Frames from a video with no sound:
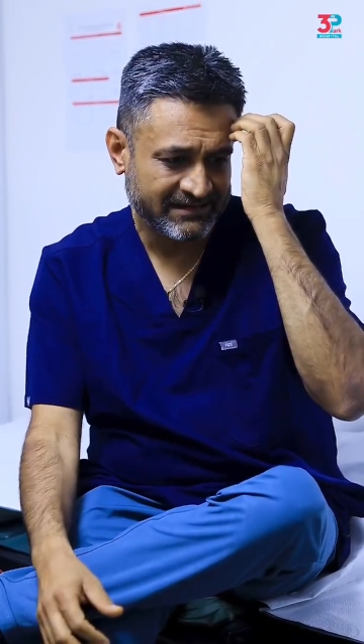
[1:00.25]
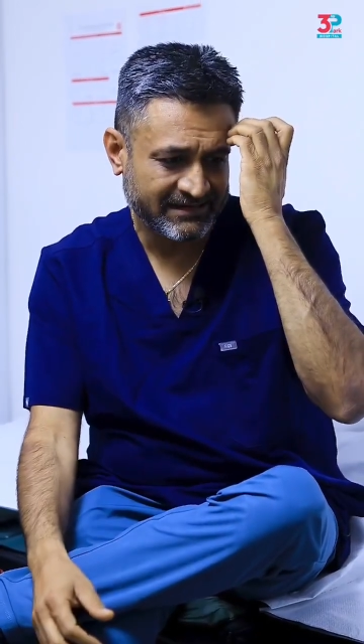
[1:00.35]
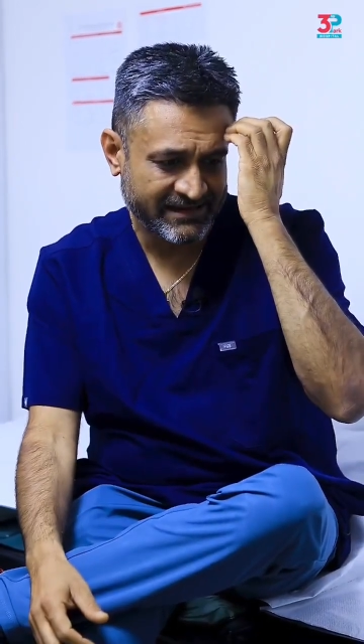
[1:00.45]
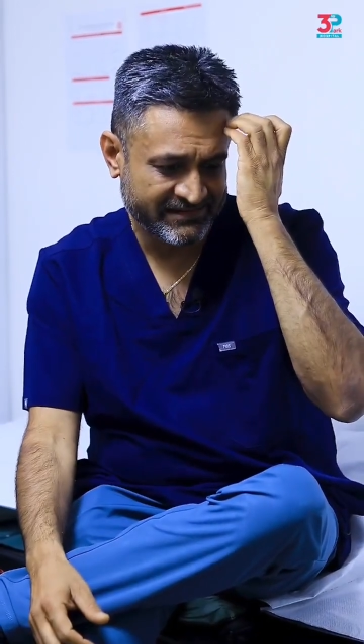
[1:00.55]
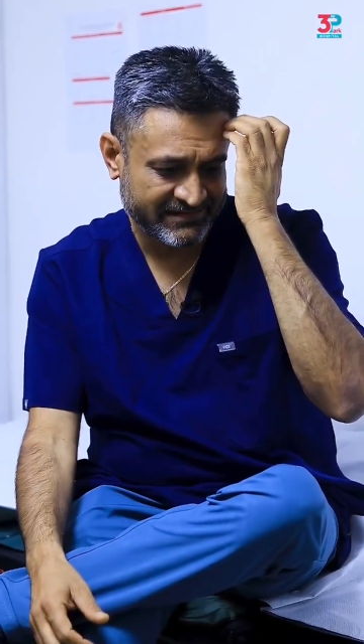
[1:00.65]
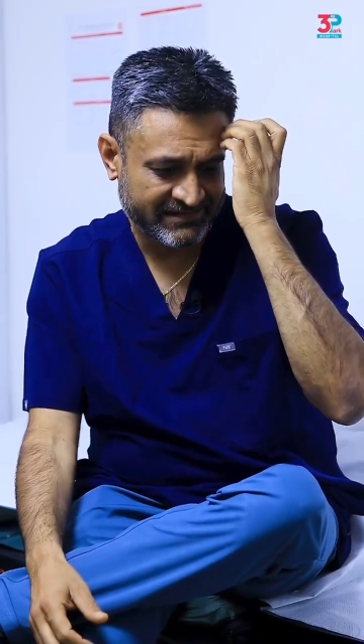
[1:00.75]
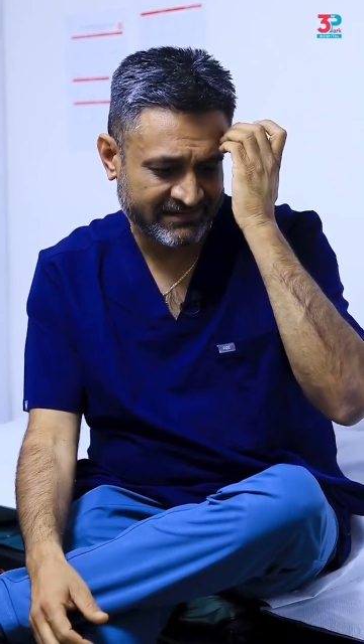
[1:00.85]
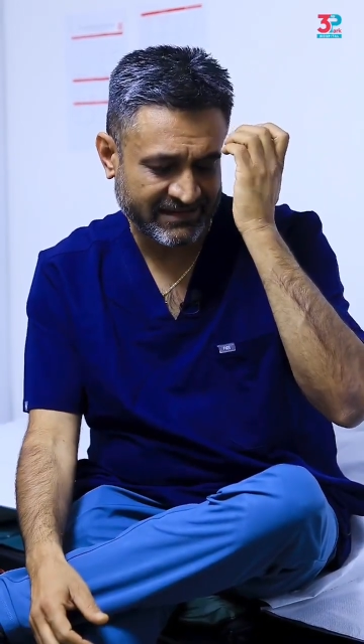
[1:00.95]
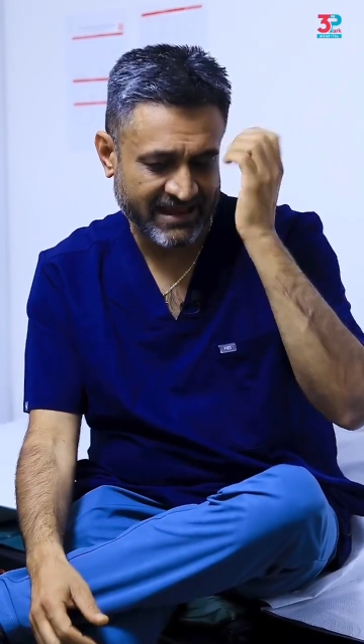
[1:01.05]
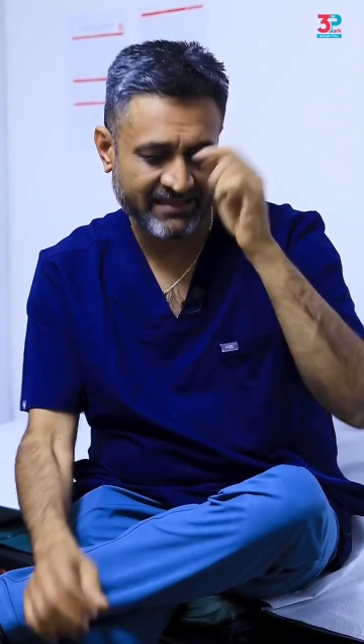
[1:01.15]

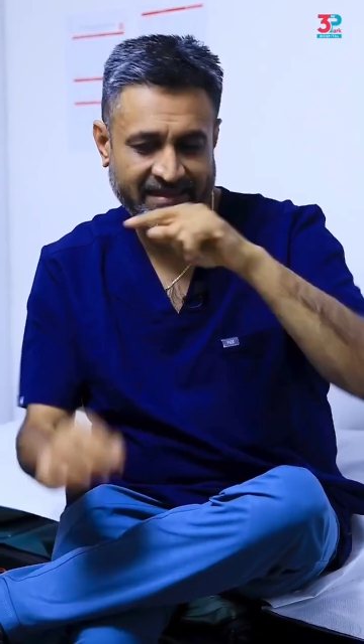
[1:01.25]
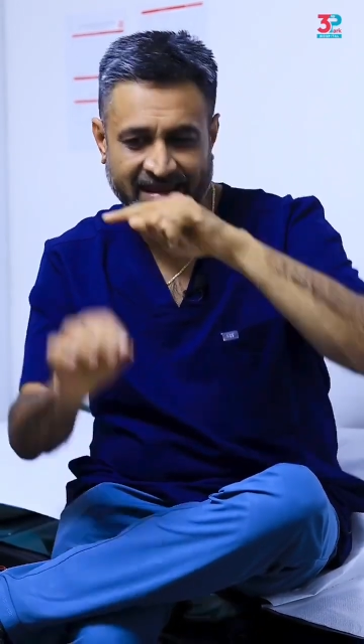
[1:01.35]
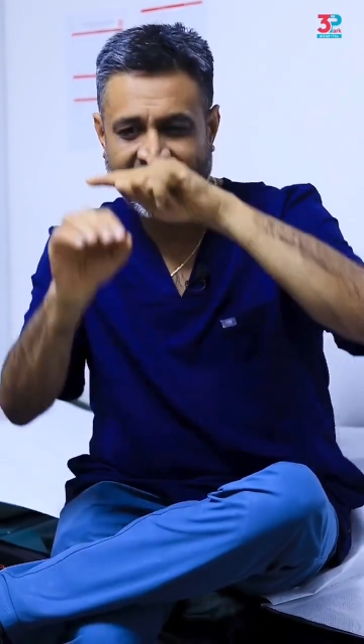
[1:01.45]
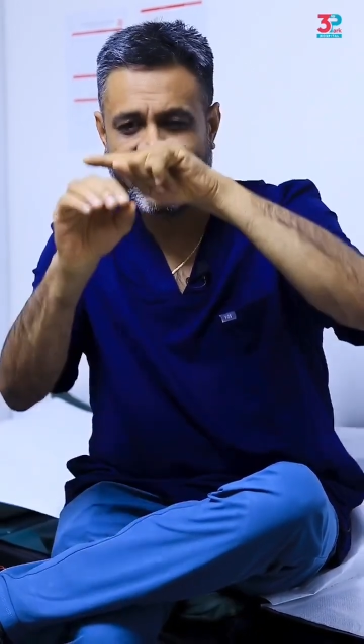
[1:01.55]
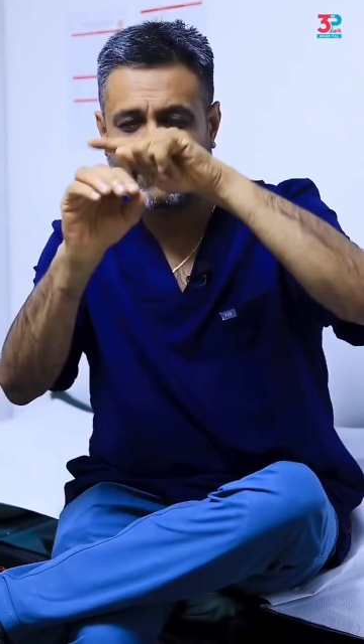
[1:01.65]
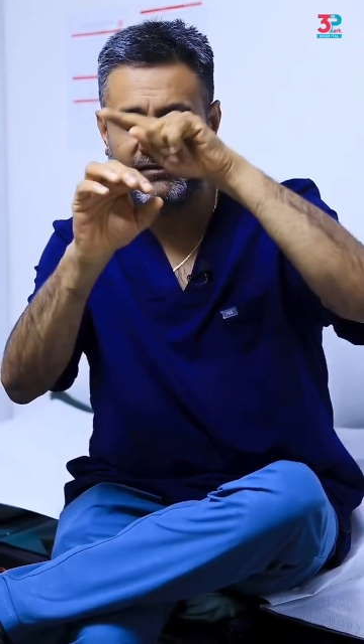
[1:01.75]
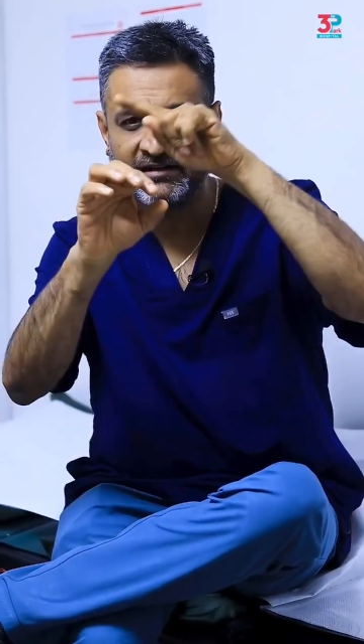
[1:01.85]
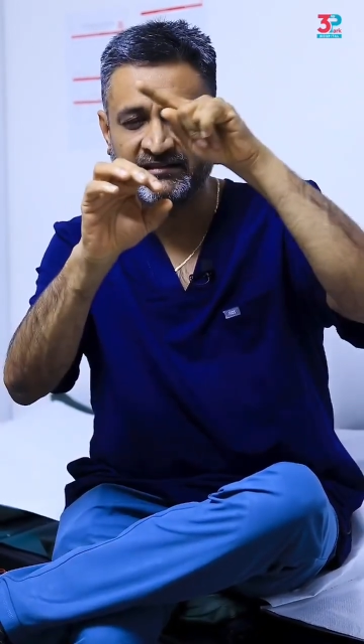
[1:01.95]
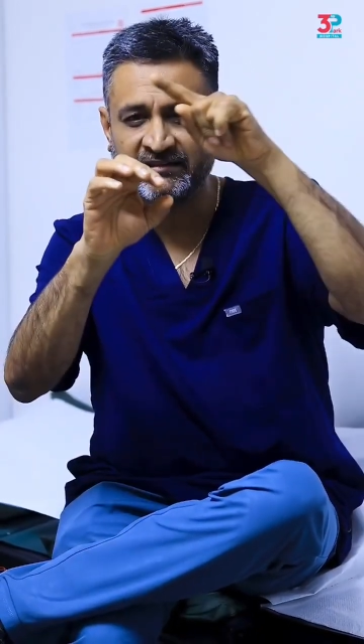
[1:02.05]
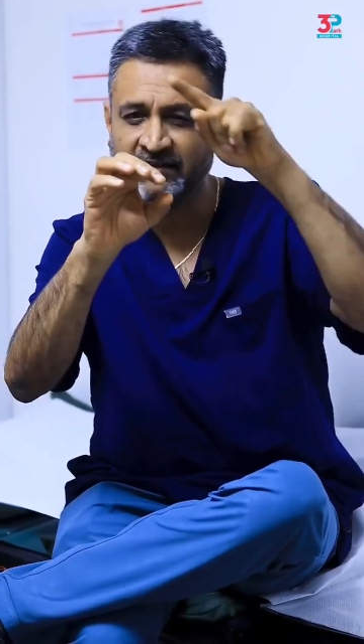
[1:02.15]
lesions, and they have
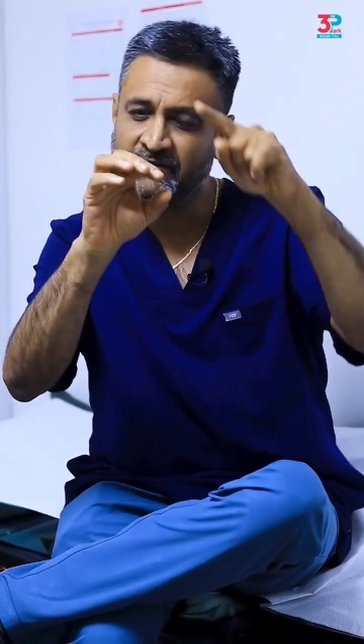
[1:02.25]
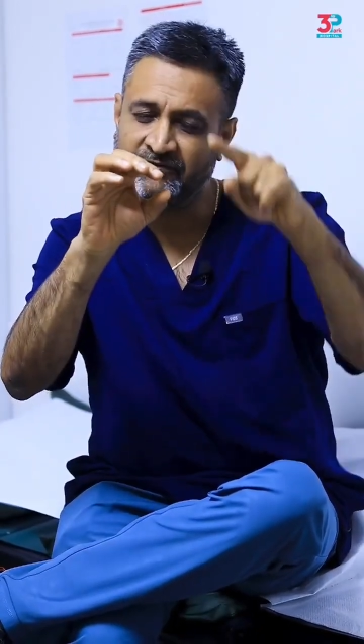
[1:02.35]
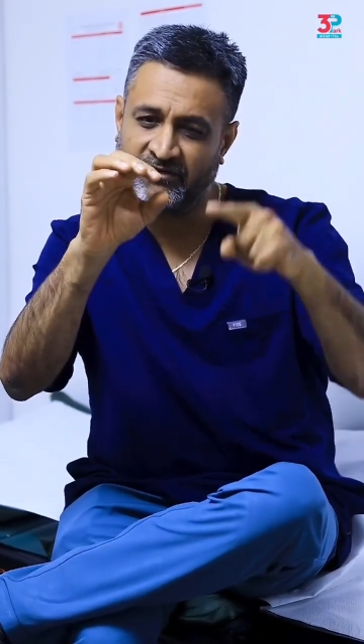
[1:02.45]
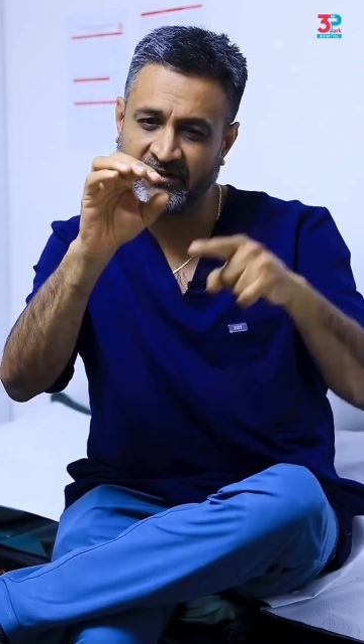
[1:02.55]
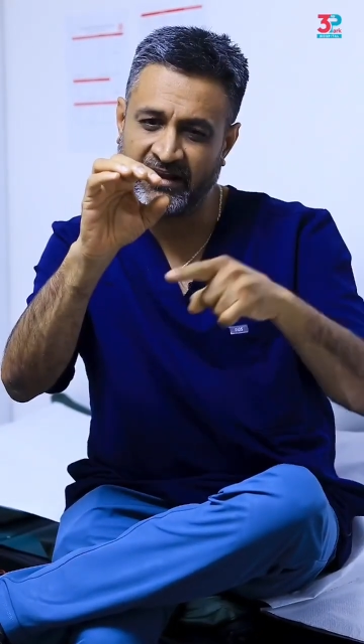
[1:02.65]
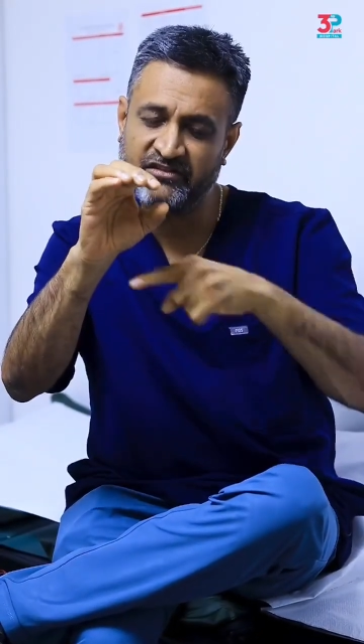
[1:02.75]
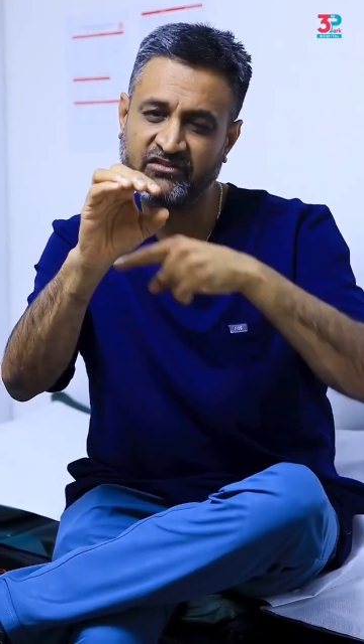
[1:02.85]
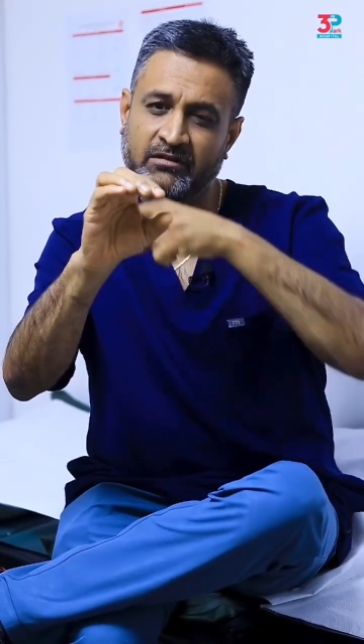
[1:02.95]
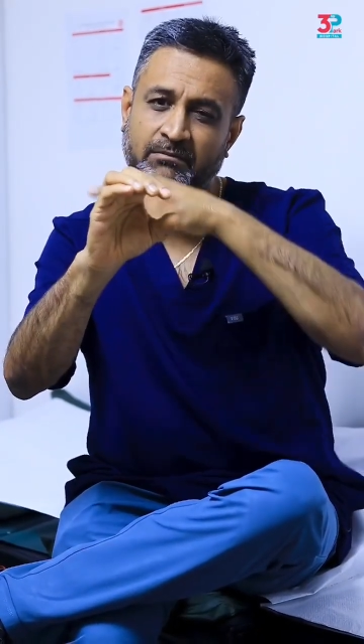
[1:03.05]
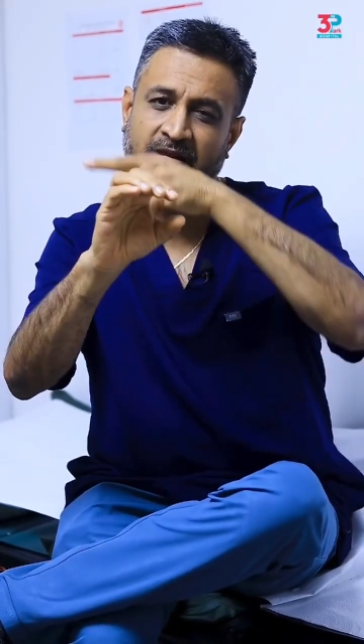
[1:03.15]
a
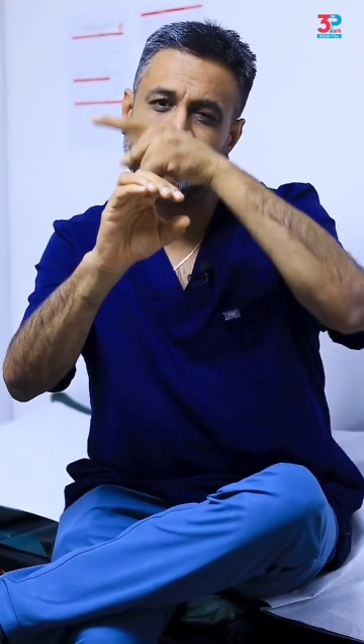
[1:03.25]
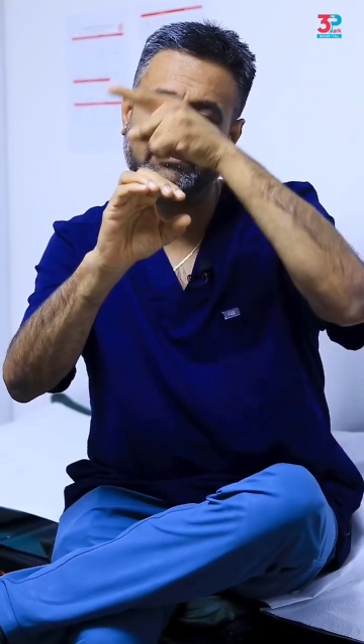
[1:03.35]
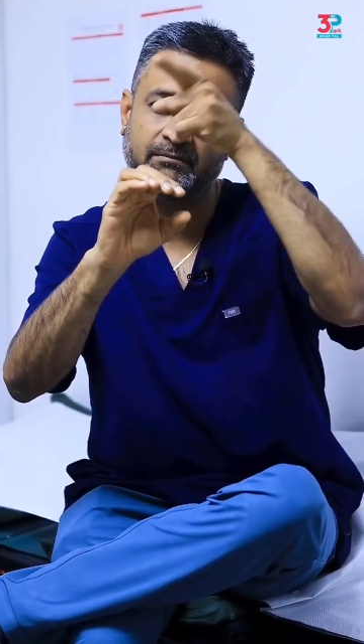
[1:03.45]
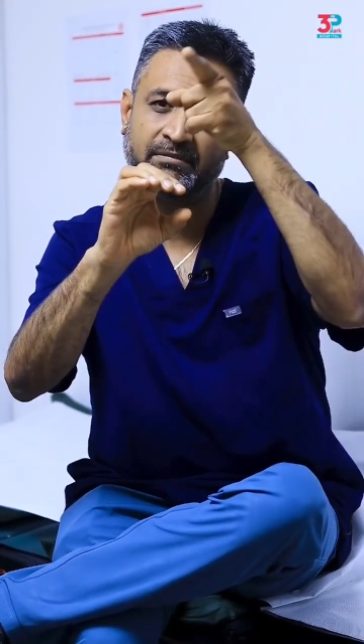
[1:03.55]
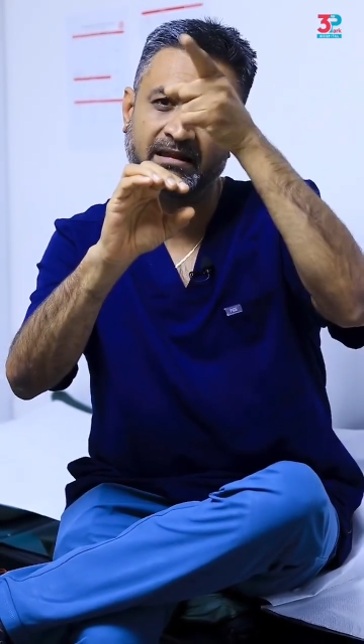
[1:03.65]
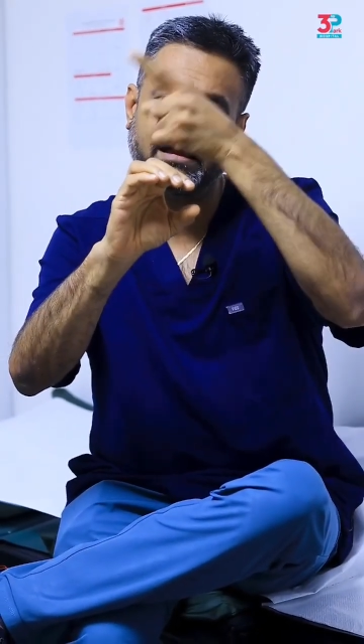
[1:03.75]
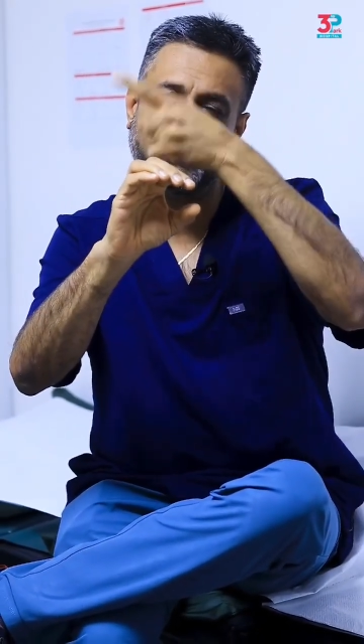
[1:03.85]
circumferential blood supply